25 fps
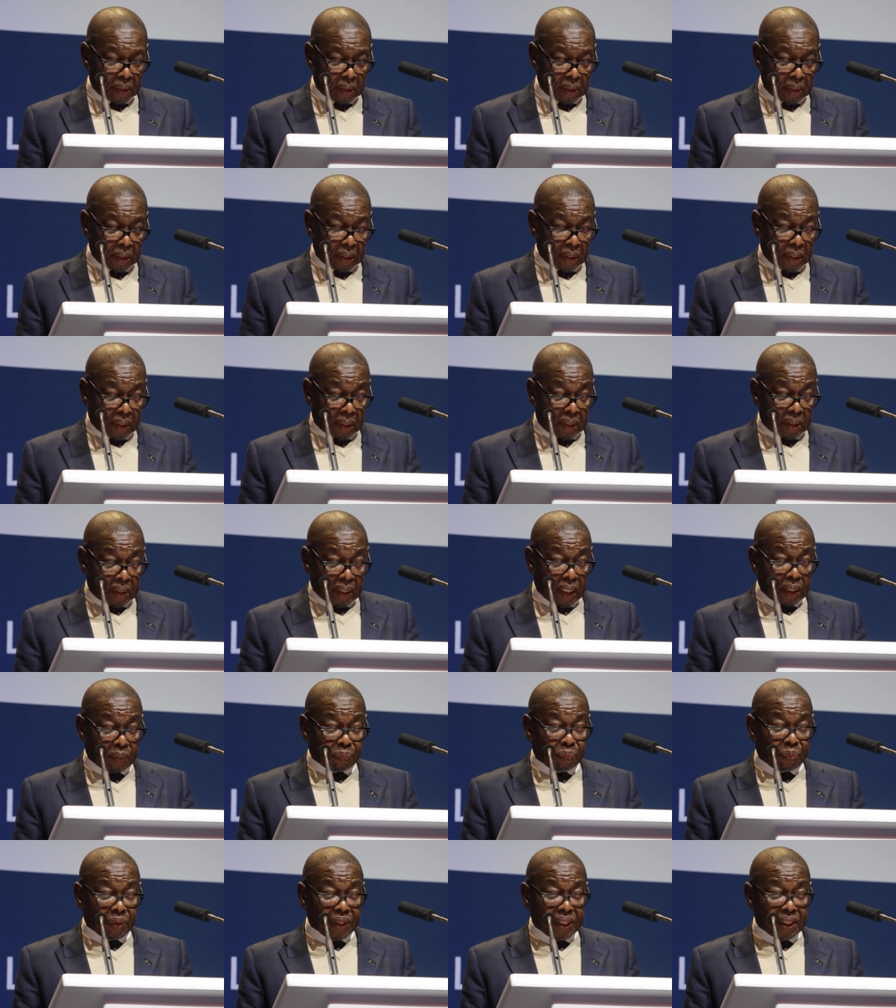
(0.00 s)

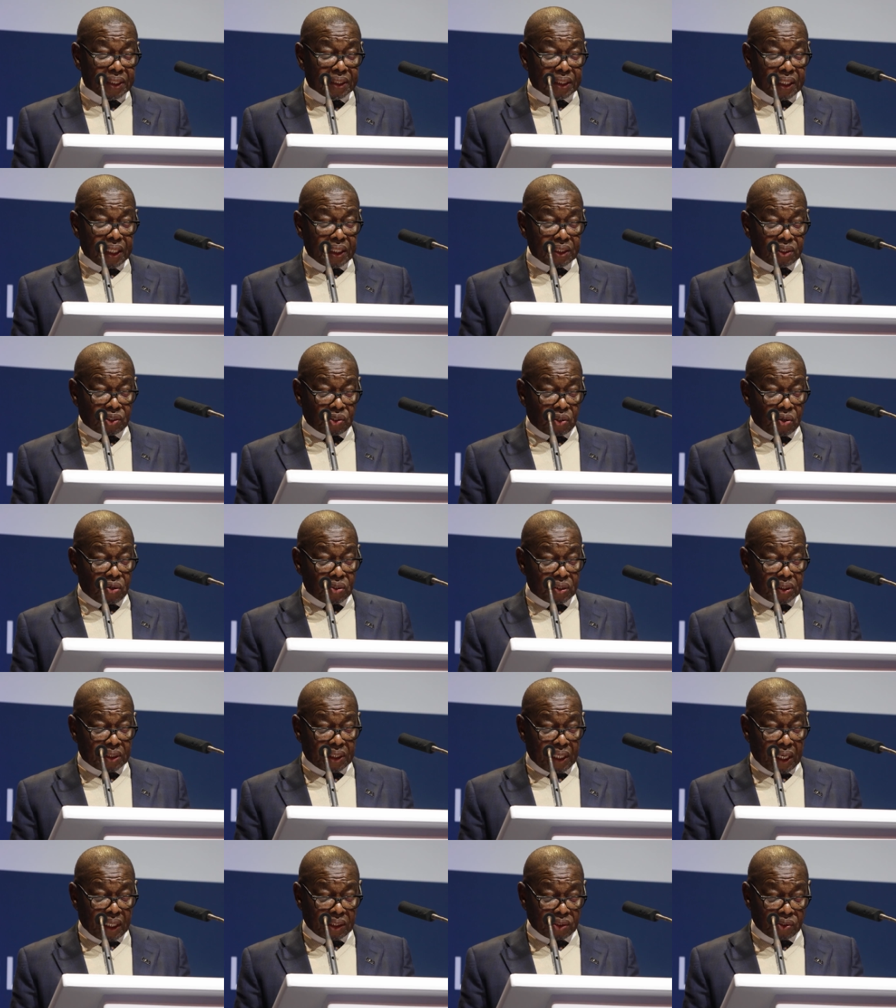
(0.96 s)
that predates
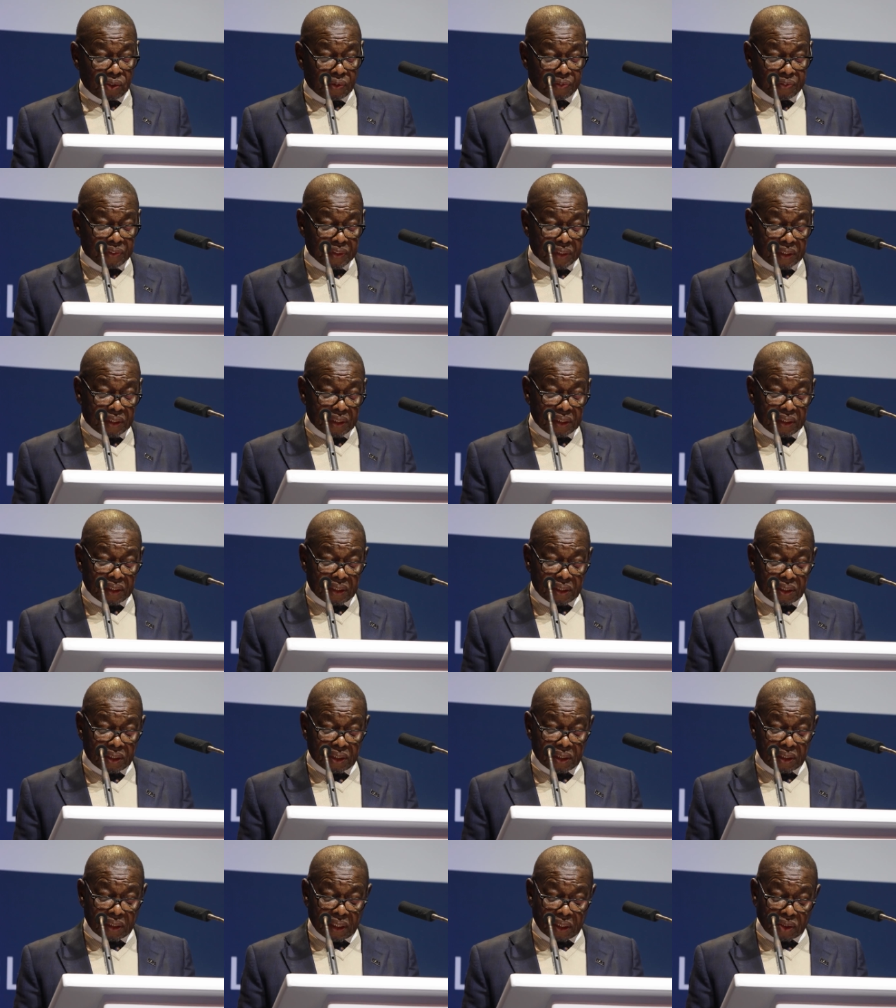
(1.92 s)
contact of its
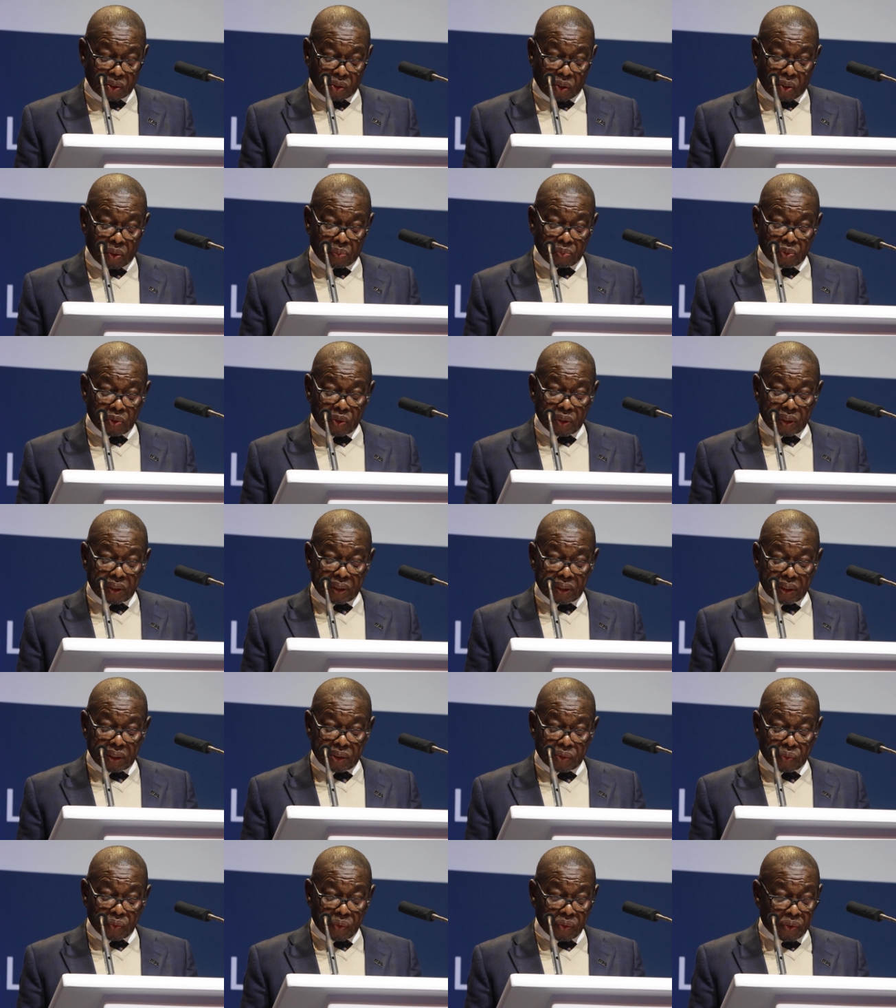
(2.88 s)
indigenous
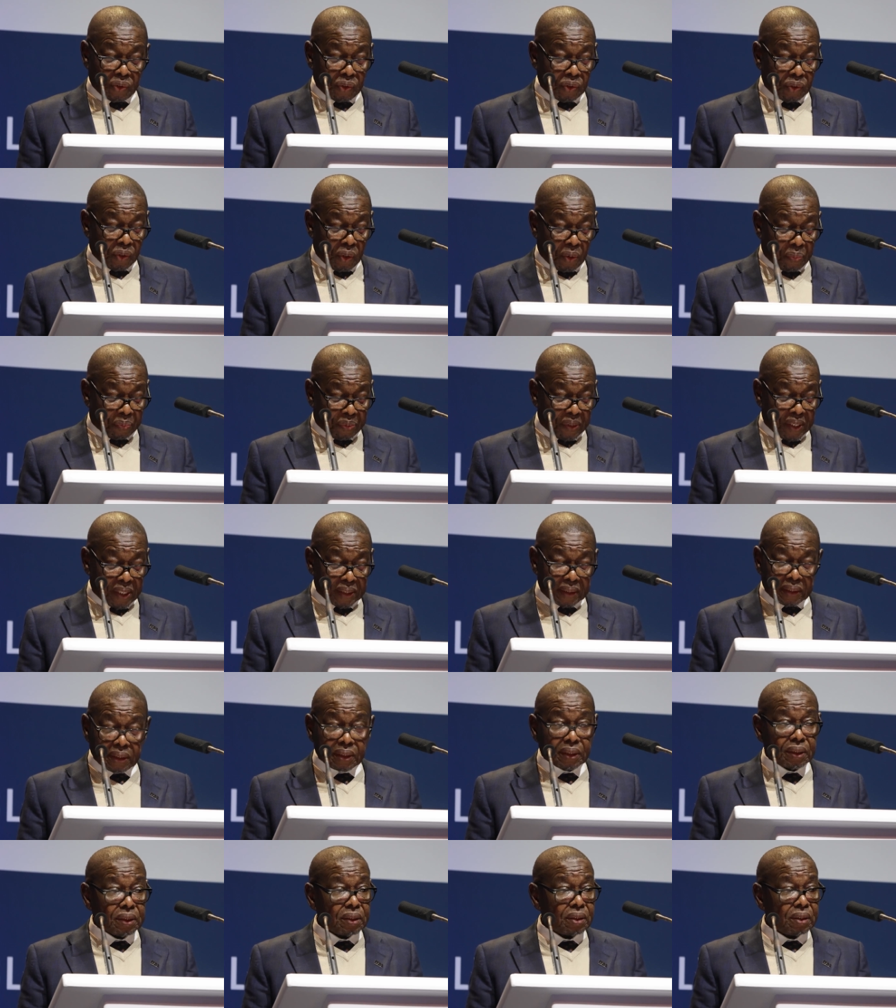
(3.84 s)
communities with
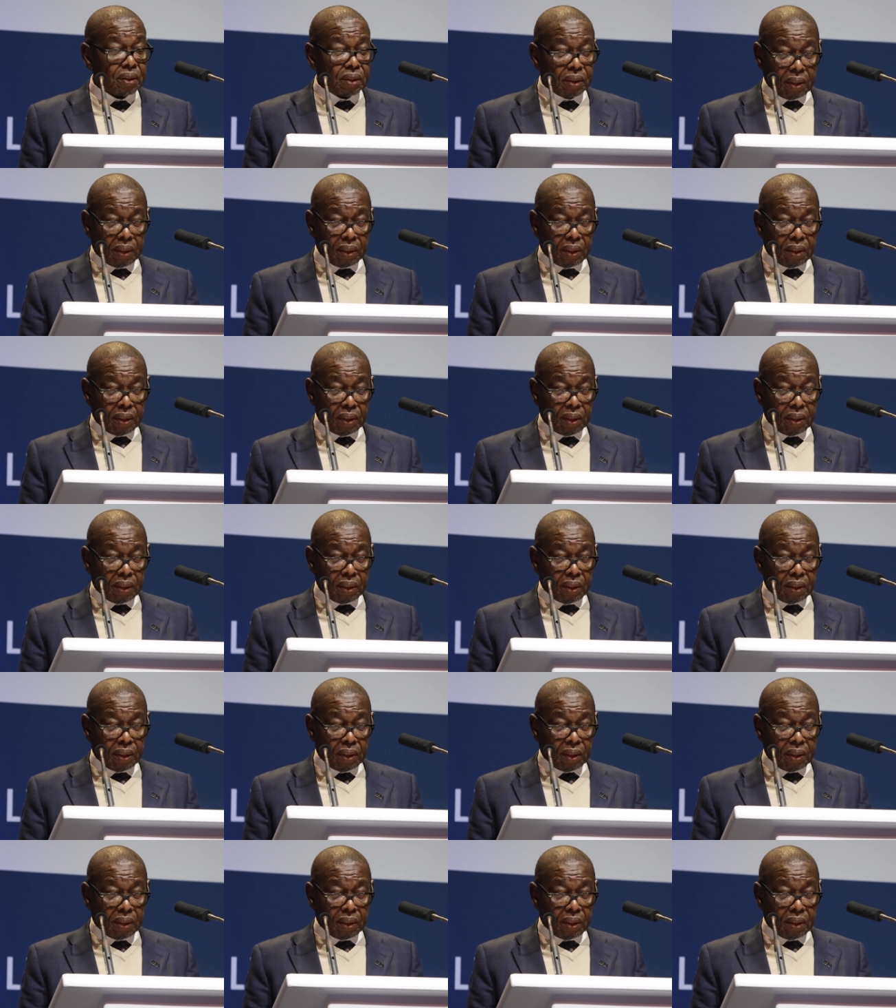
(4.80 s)
Europeans